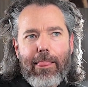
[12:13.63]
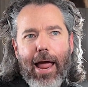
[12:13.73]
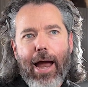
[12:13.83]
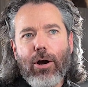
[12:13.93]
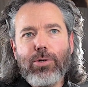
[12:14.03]

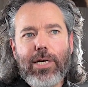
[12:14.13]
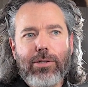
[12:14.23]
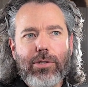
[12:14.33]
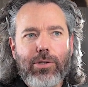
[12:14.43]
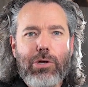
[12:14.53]
a
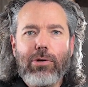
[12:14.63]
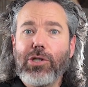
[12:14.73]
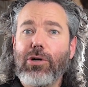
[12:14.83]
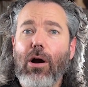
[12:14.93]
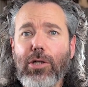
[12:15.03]
hairdresser so you
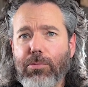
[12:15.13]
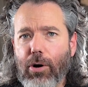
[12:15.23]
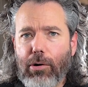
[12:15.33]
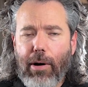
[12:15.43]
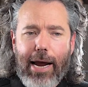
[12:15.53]
can charge
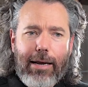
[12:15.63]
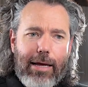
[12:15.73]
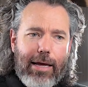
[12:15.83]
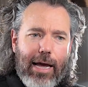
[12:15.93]
more, right?